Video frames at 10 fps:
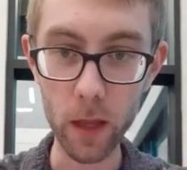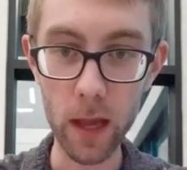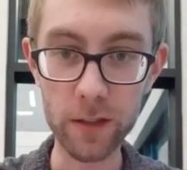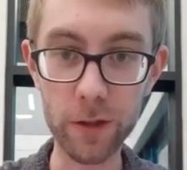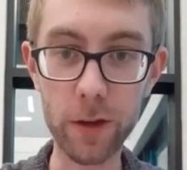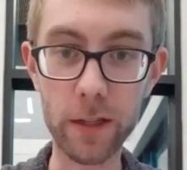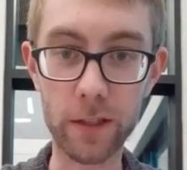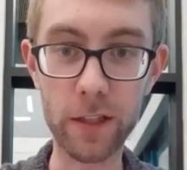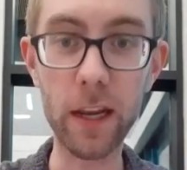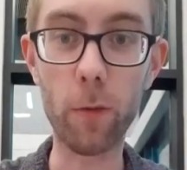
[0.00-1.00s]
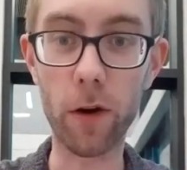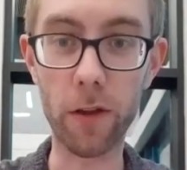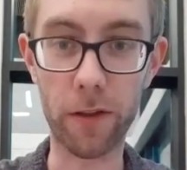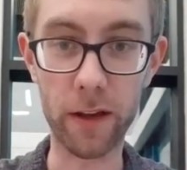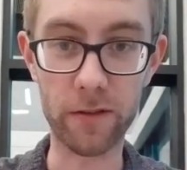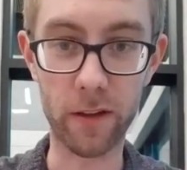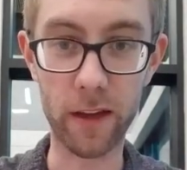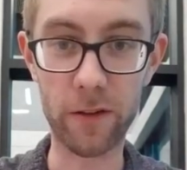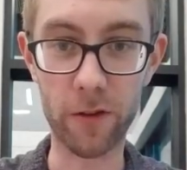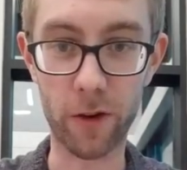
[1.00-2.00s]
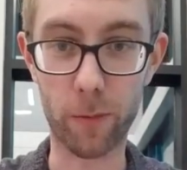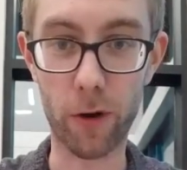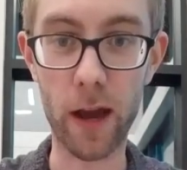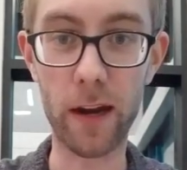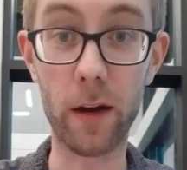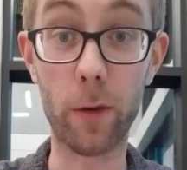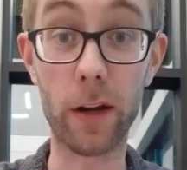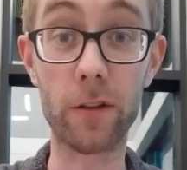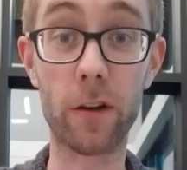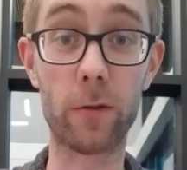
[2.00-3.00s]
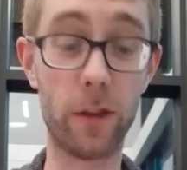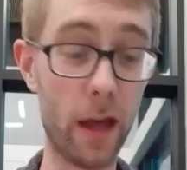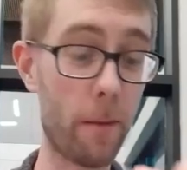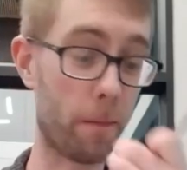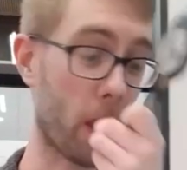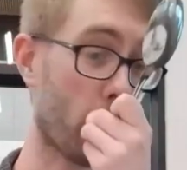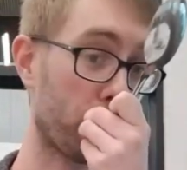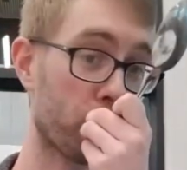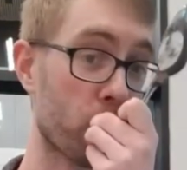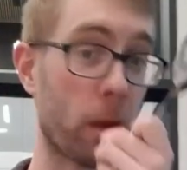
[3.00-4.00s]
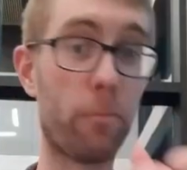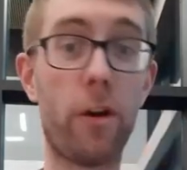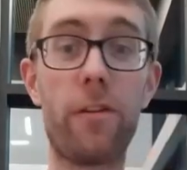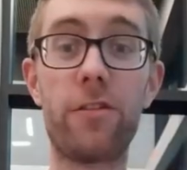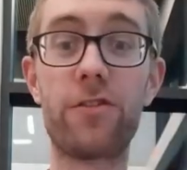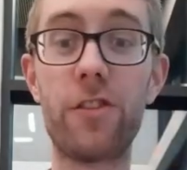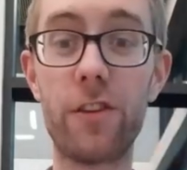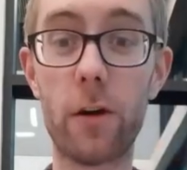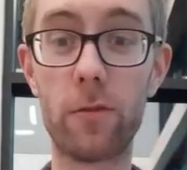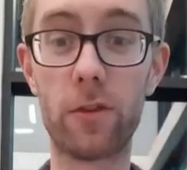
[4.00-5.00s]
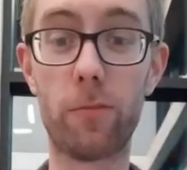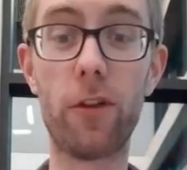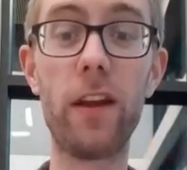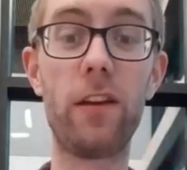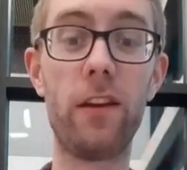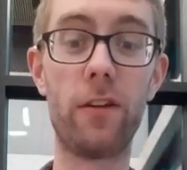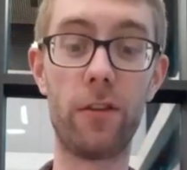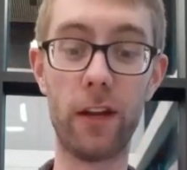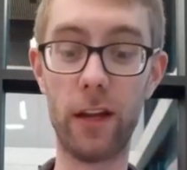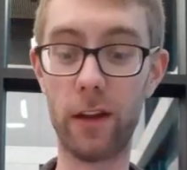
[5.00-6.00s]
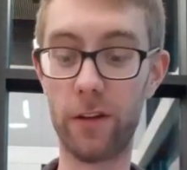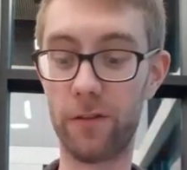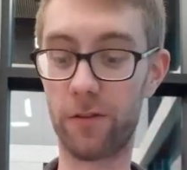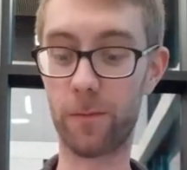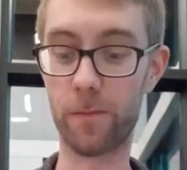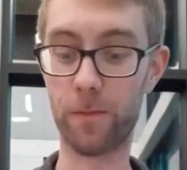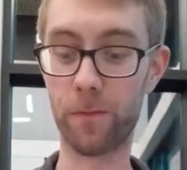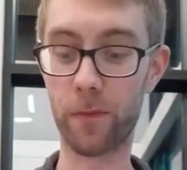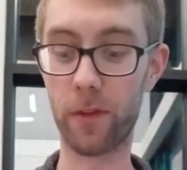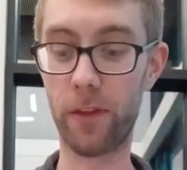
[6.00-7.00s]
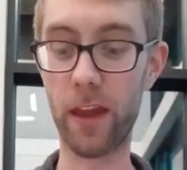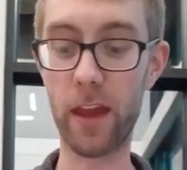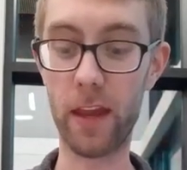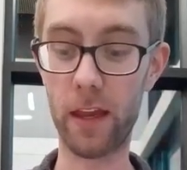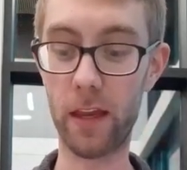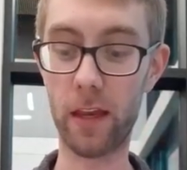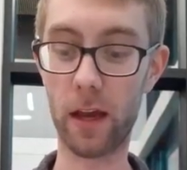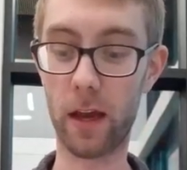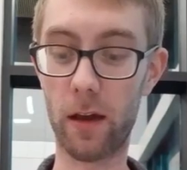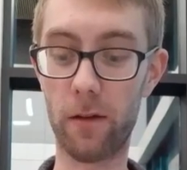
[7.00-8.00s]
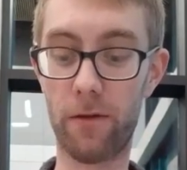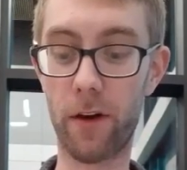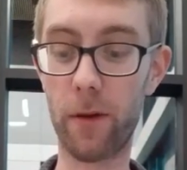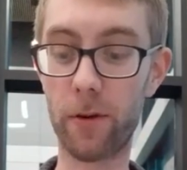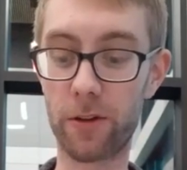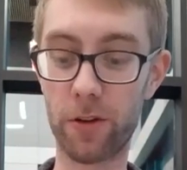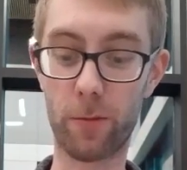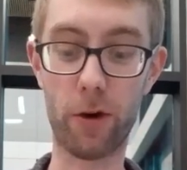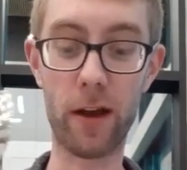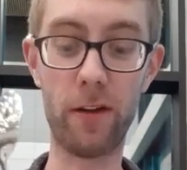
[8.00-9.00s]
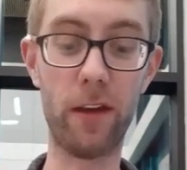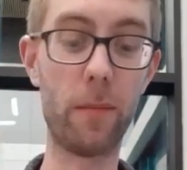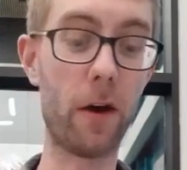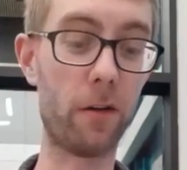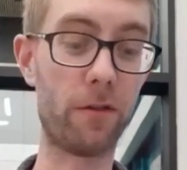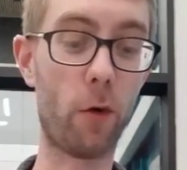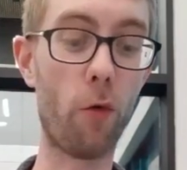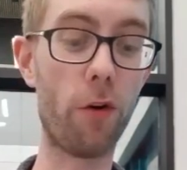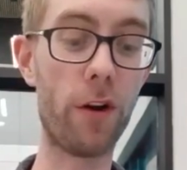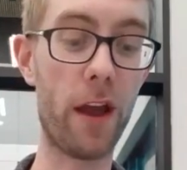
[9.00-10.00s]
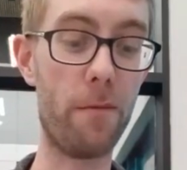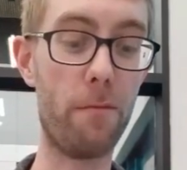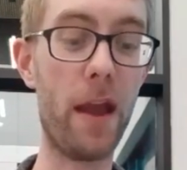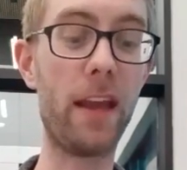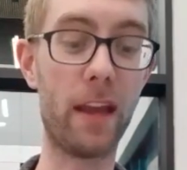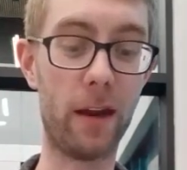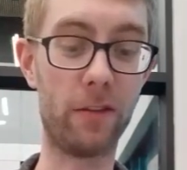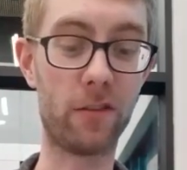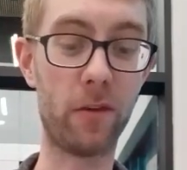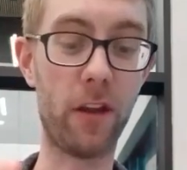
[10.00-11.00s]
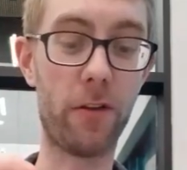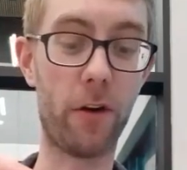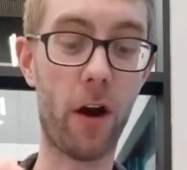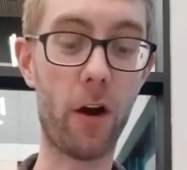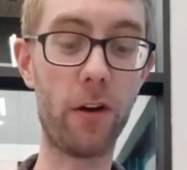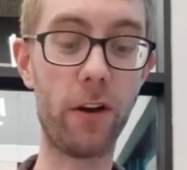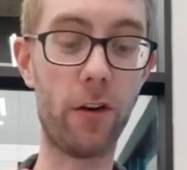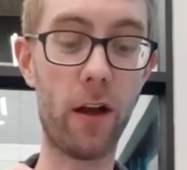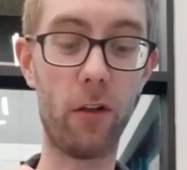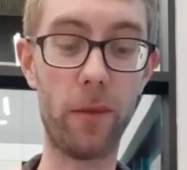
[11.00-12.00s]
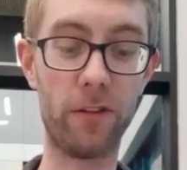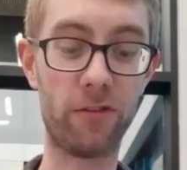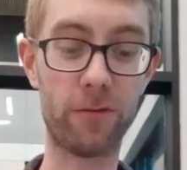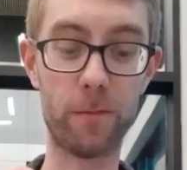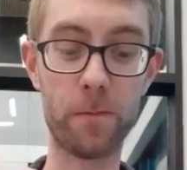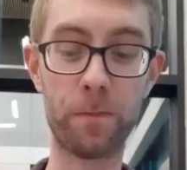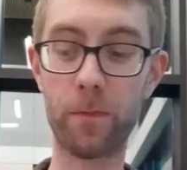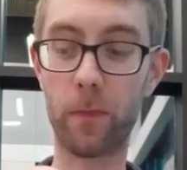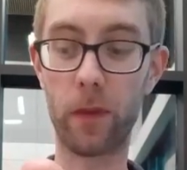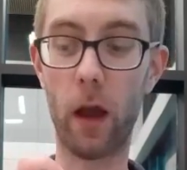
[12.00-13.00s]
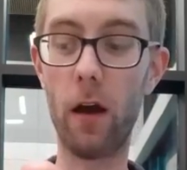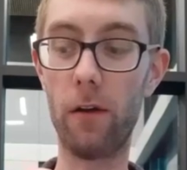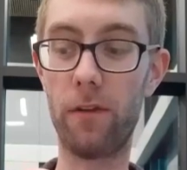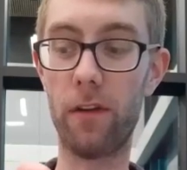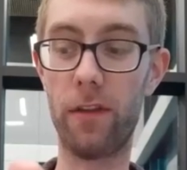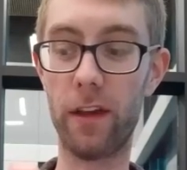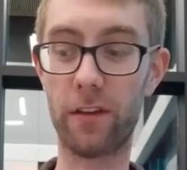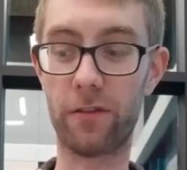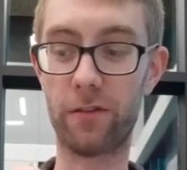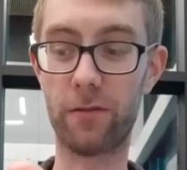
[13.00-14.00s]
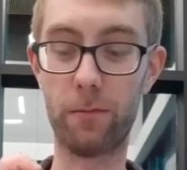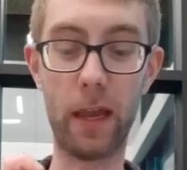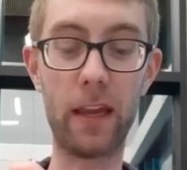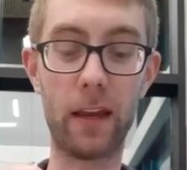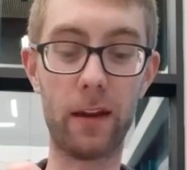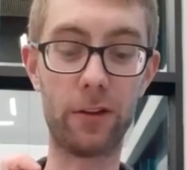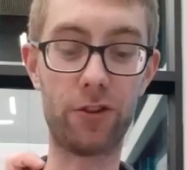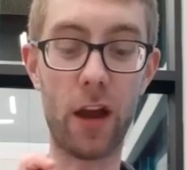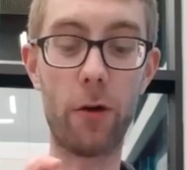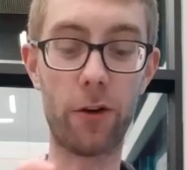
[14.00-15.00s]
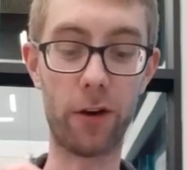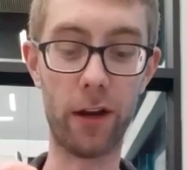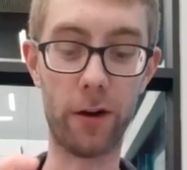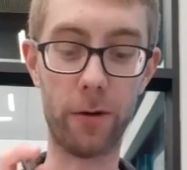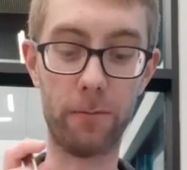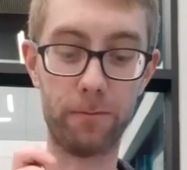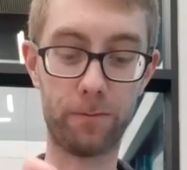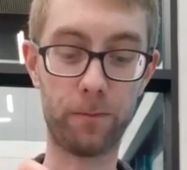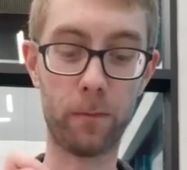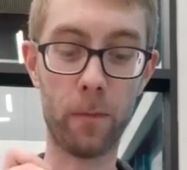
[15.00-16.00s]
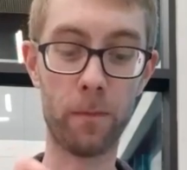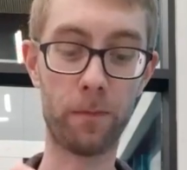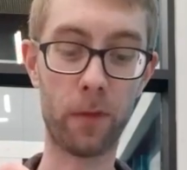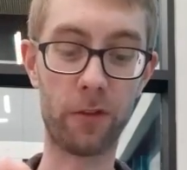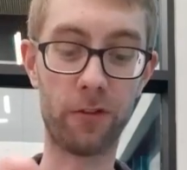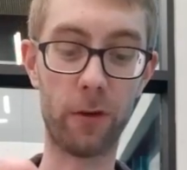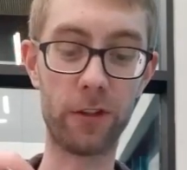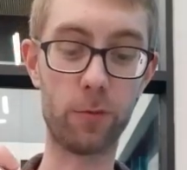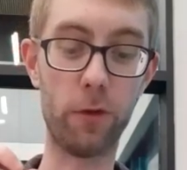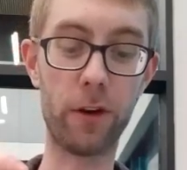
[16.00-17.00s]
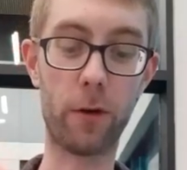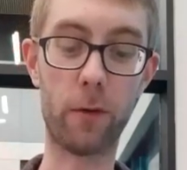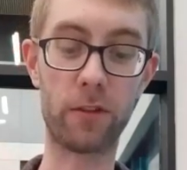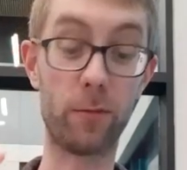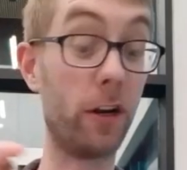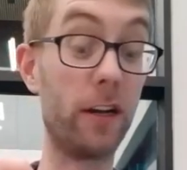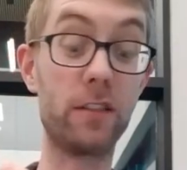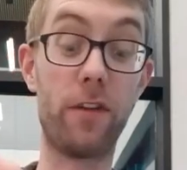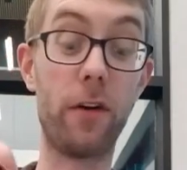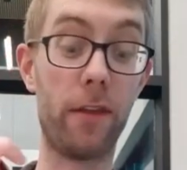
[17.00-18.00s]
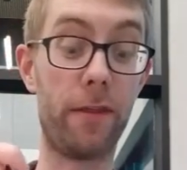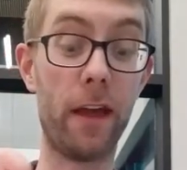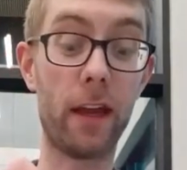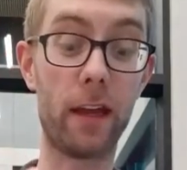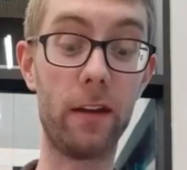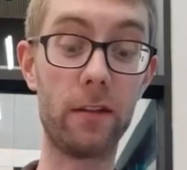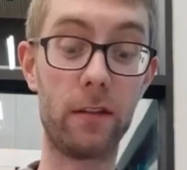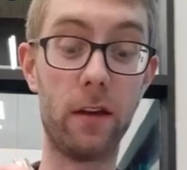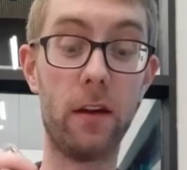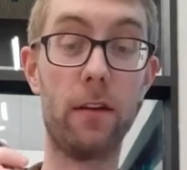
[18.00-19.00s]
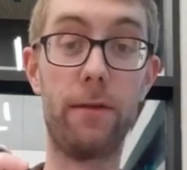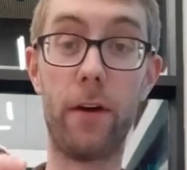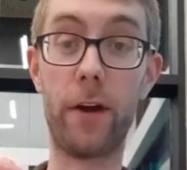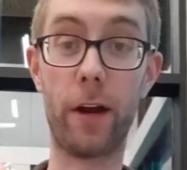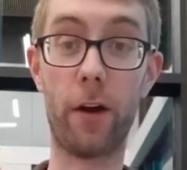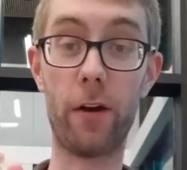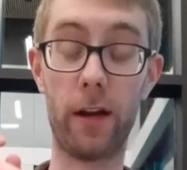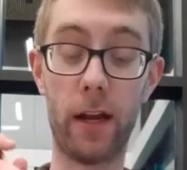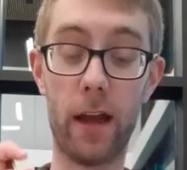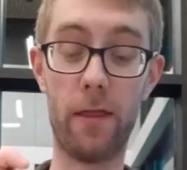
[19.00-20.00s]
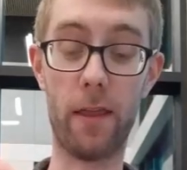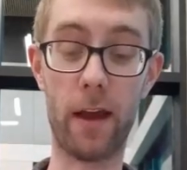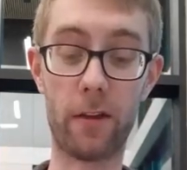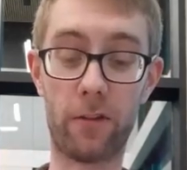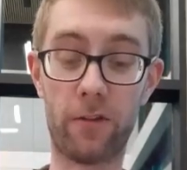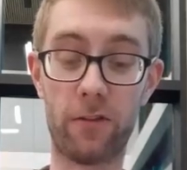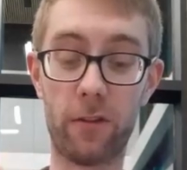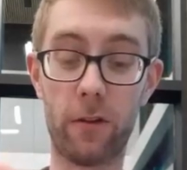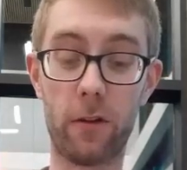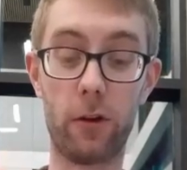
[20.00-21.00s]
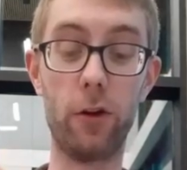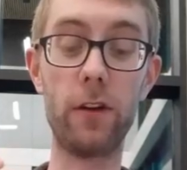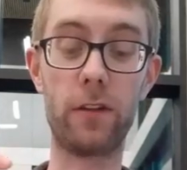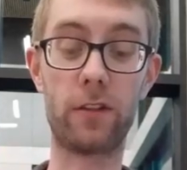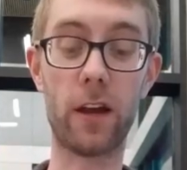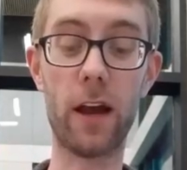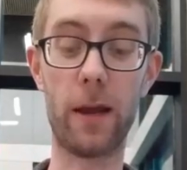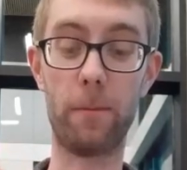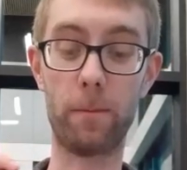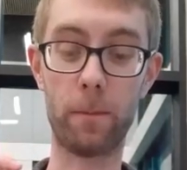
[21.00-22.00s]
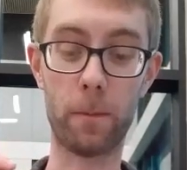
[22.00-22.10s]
As you can see, one of the things that they took pride in when I talked with them prior to sitting down with the plate here is they very much took pride in the amount of corn and bacon and some of the other heartier elements of this bacon chowder here. So, and just moving it around with the spoon, it is very thick, it is very hearty, and that's a good sign